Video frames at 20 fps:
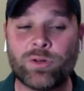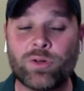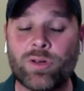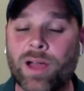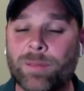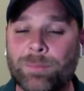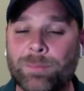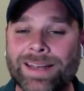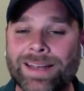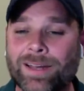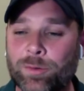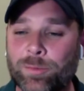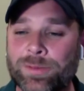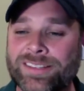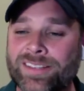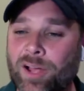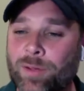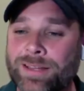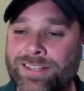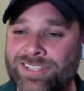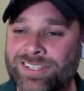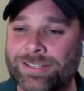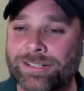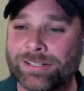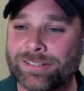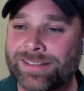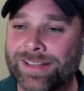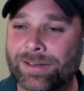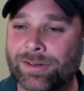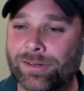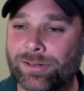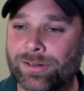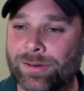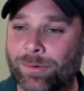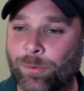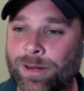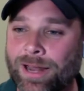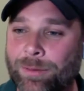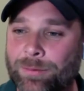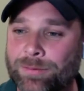you not been hearing me talking about chicken tender
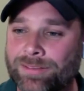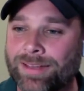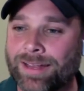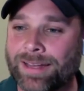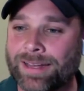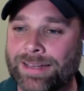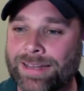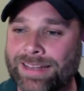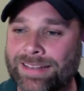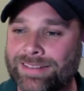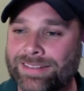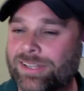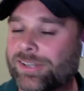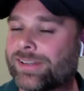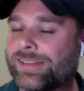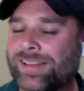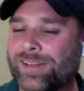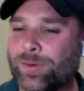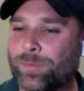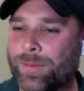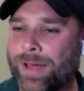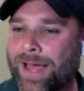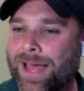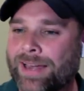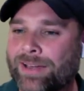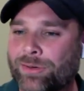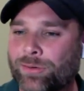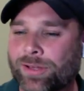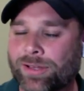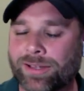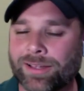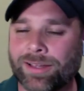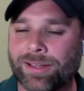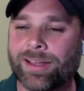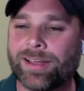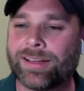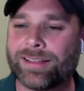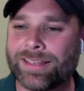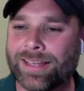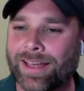when I was saying is chicken tender bad and you're
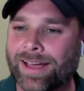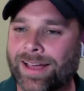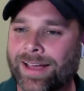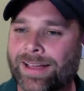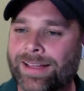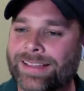like, yeah.